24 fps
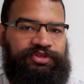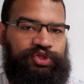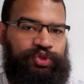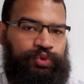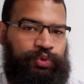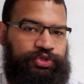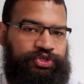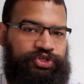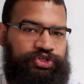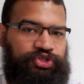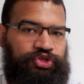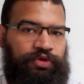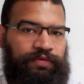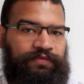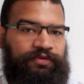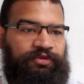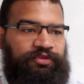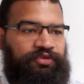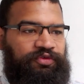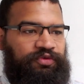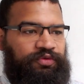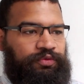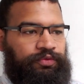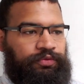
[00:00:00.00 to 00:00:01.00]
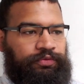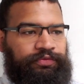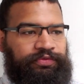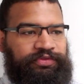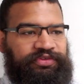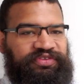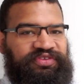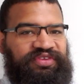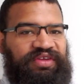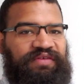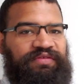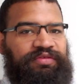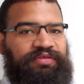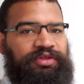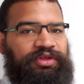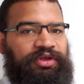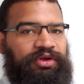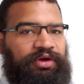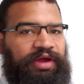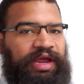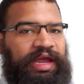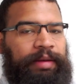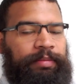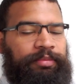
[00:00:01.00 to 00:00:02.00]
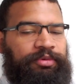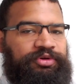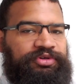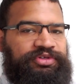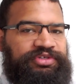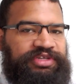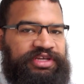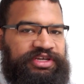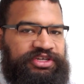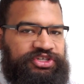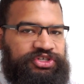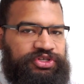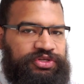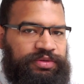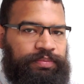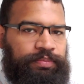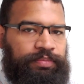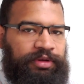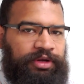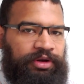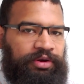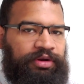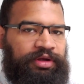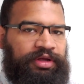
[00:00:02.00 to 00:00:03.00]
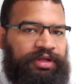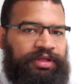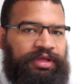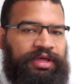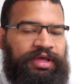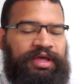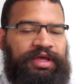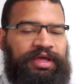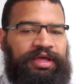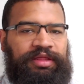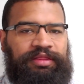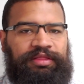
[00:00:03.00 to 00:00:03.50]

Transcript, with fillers: switches over to the seven-year amortization period,